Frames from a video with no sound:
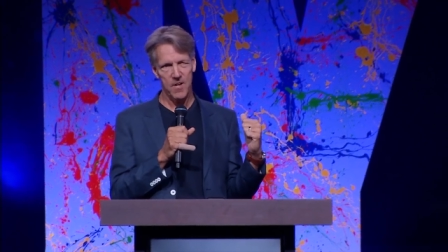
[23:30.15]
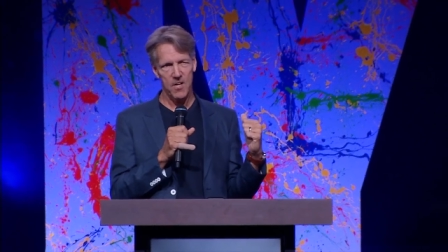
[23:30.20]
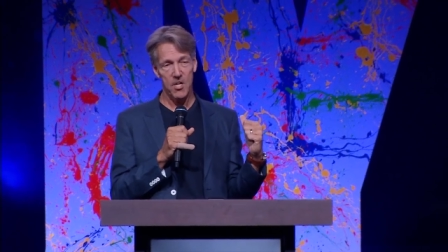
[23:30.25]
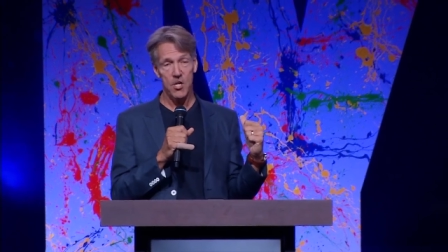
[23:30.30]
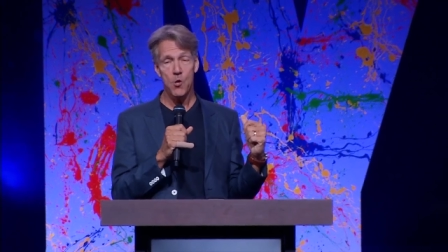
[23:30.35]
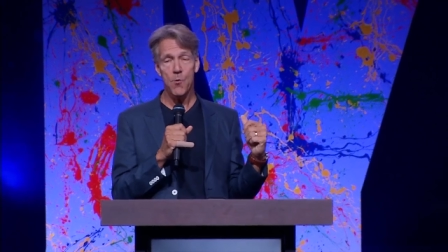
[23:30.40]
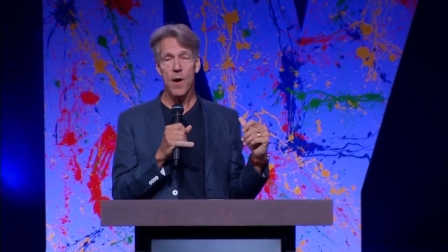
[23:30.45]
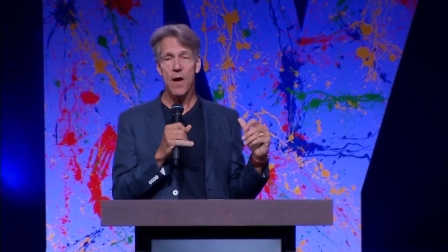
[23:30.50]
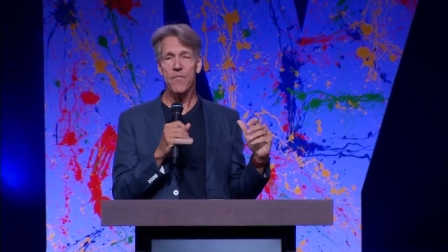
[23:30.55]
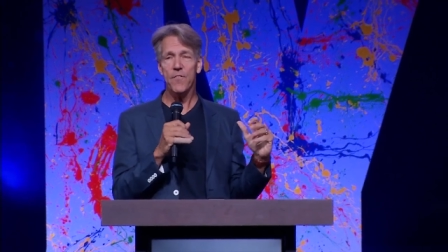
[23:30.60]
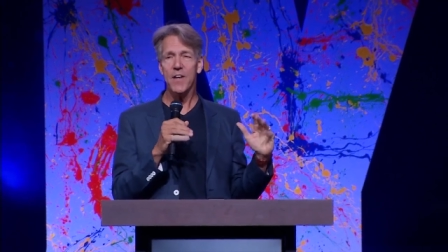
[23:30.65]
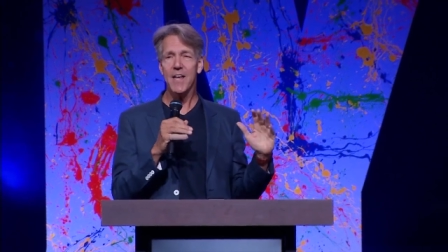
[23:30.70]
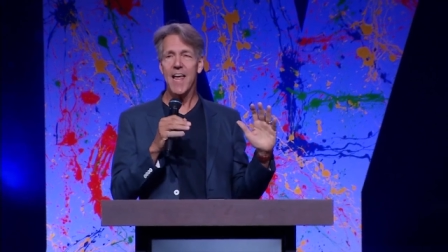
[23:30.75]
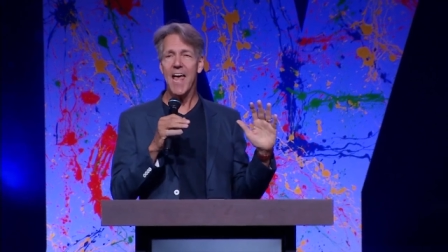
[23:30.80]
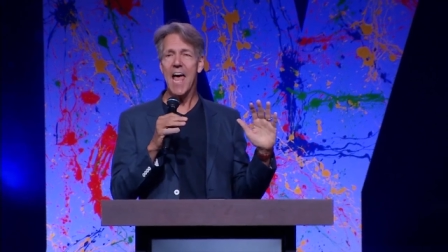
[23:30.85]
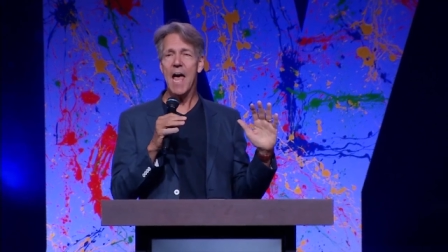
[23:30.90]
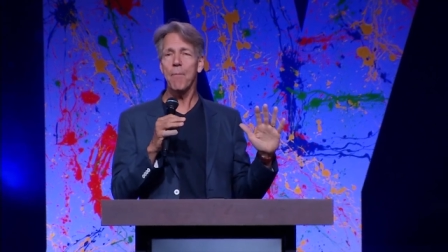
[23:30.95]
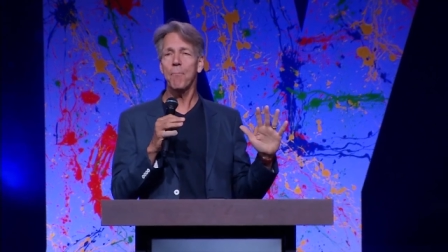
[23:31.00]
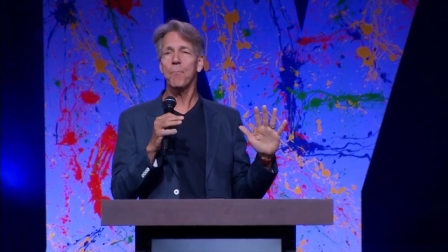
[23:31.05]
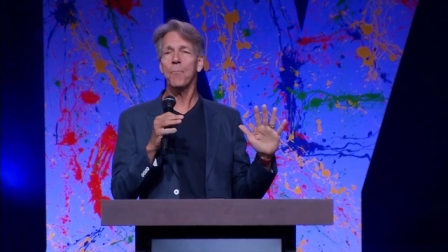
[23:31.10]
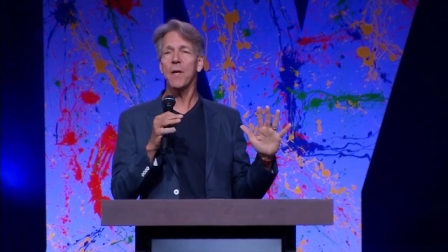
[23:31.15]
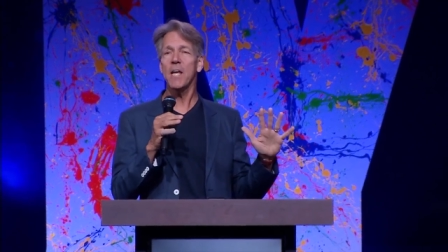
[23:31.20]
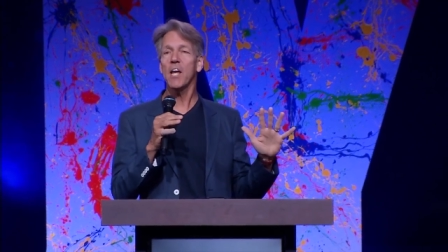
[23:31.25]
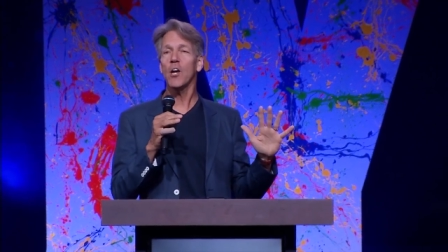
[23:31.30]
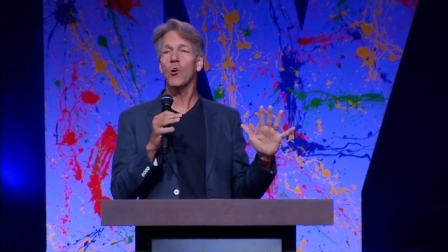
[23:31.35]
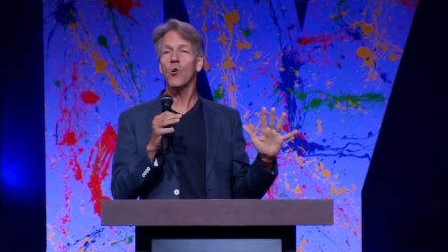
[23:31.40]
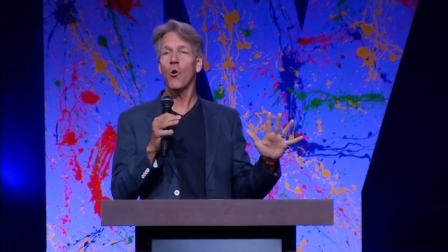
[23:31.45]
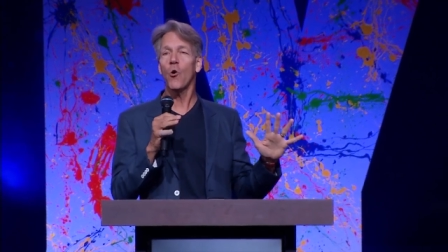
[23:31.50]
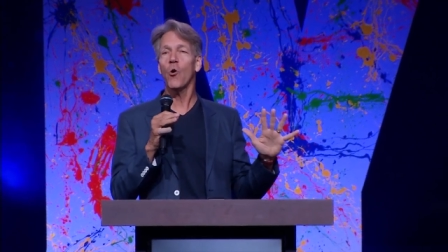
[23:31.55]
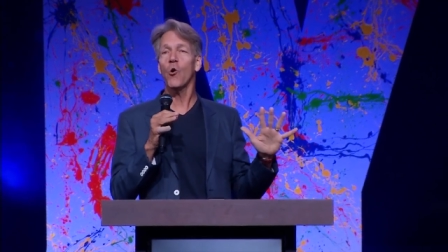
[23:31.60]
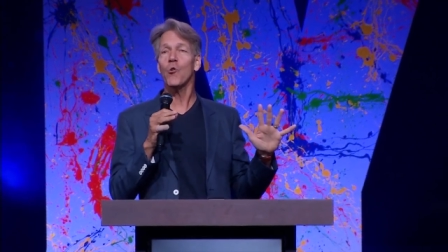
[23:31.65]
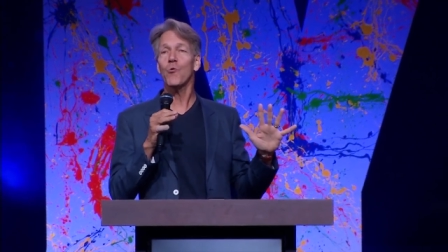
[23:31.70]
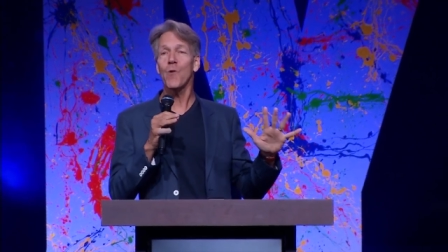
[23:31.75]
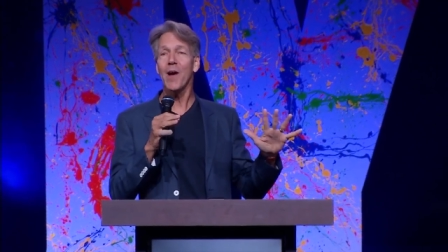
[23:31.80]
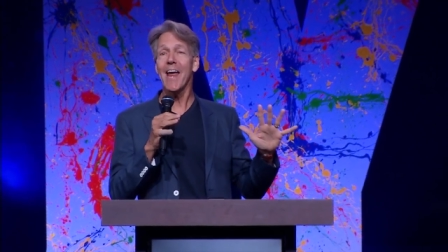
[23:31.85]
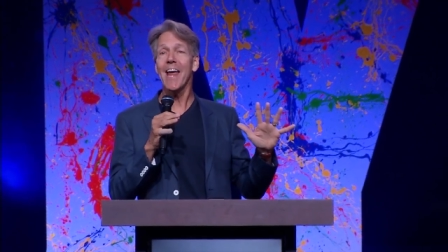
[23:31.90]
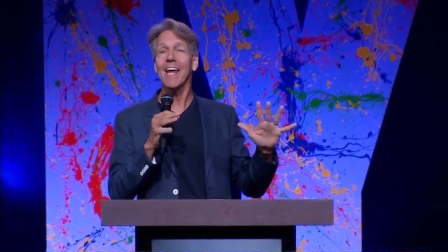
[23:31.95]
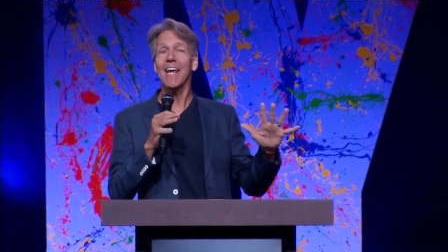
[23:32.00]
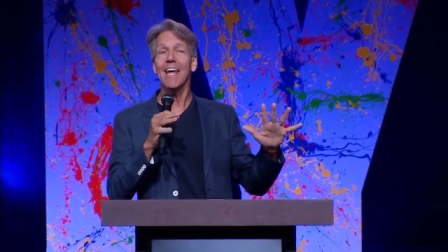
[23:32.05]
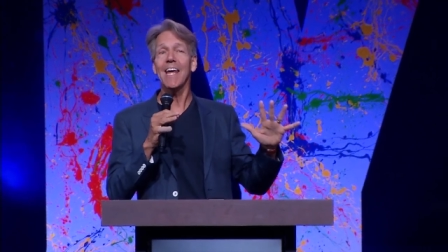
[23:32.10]
you have an
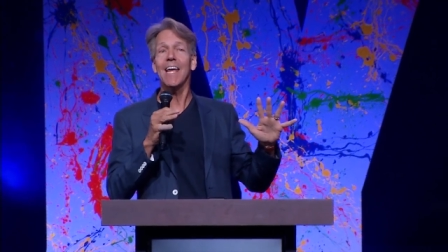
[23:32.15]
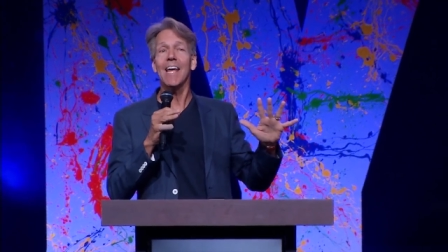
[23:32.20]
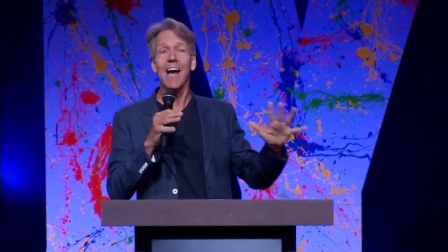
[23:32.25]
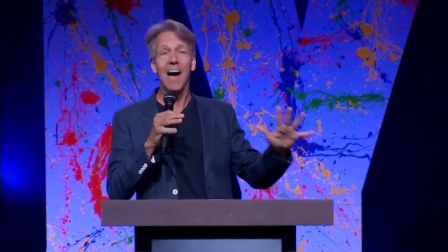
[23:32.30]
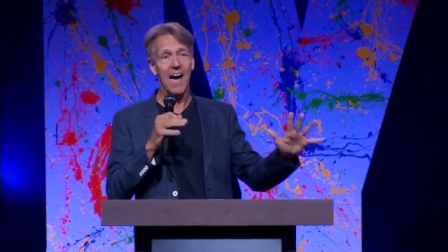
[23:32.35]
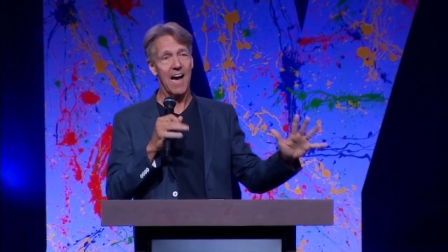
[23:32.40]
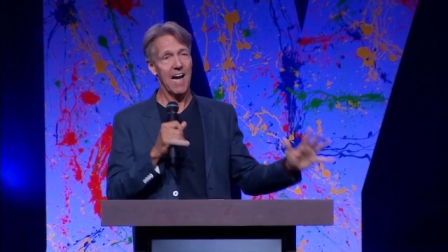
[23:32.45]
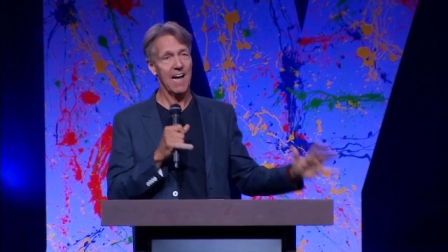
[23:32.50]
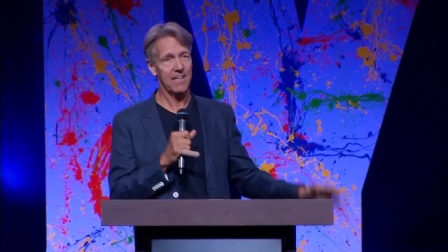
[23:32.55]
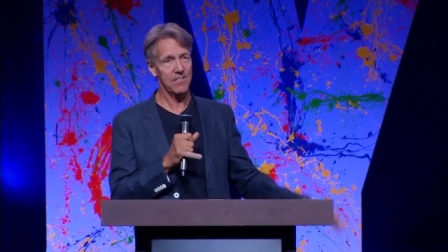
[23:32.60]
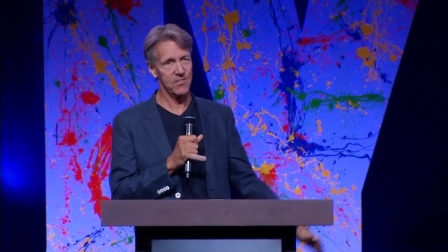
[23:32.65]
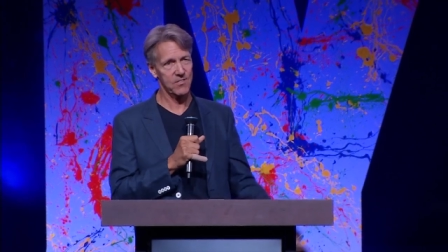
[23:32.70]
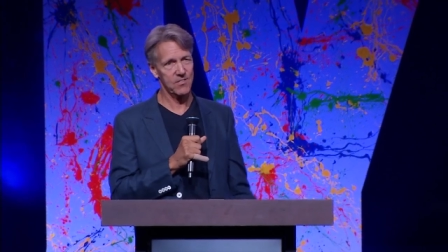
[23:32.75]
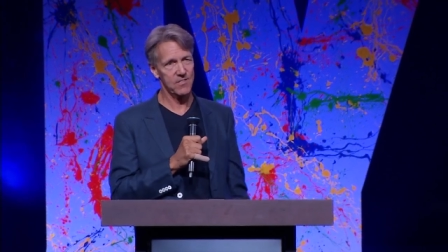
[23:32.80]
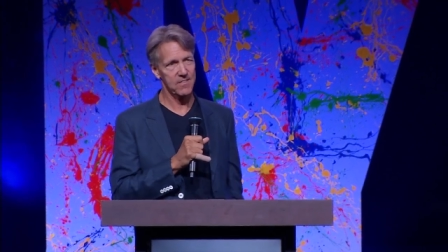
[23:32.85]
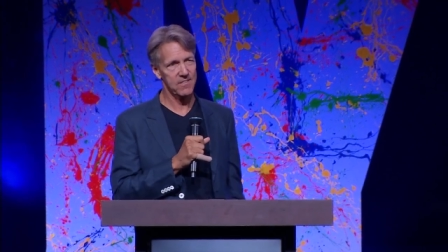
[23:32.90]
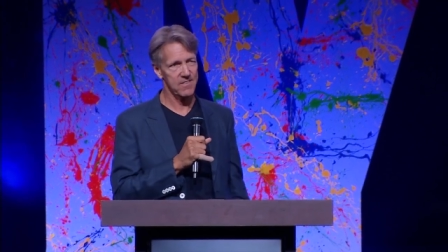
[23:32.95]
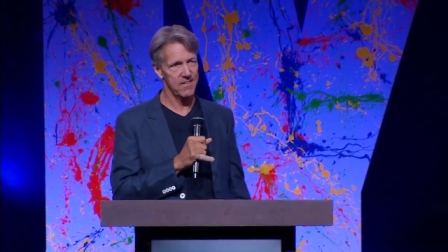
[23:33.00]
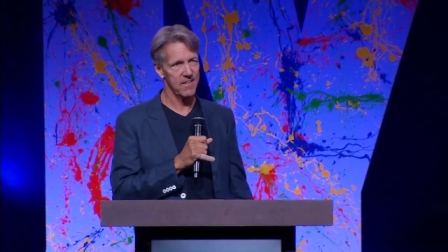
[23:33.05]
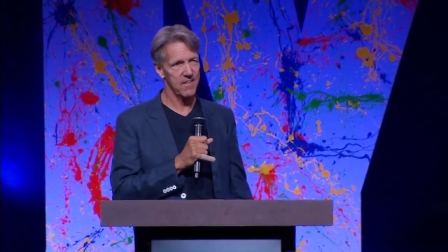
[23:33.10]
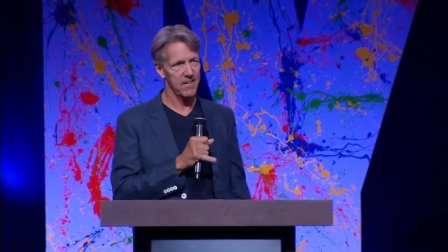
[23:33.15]
epicoregios.